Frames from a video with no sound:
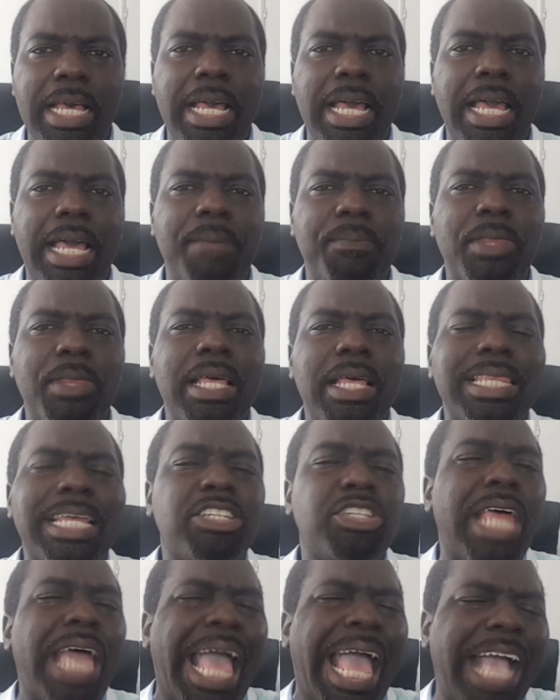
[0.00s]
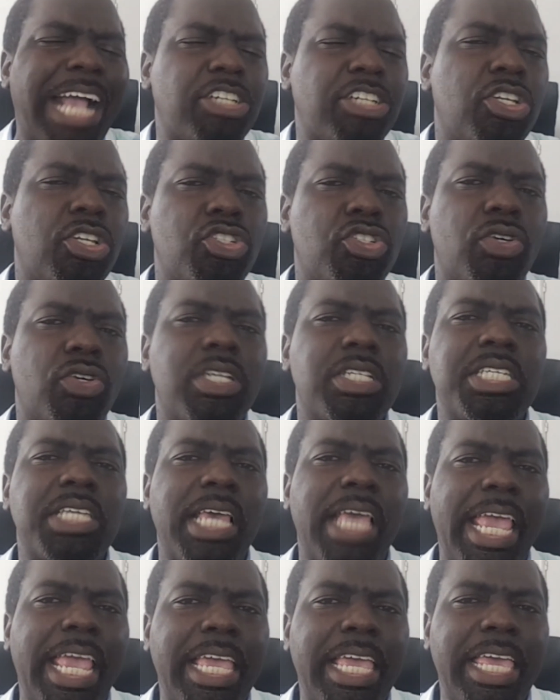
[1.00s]
that the actions you're
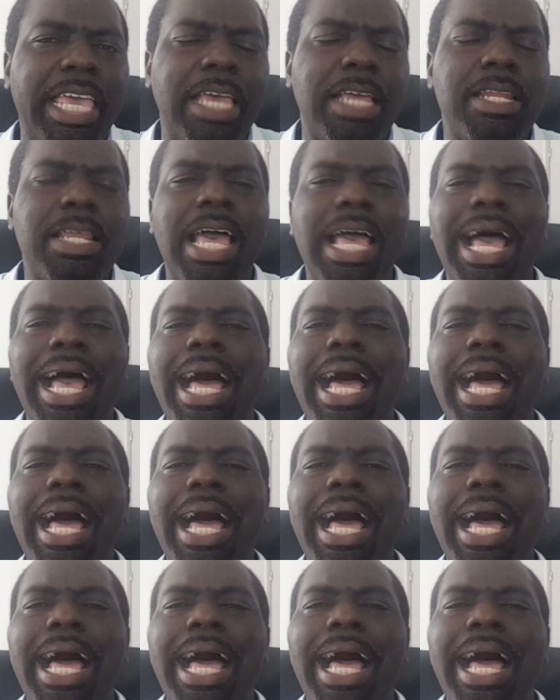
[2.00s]
taking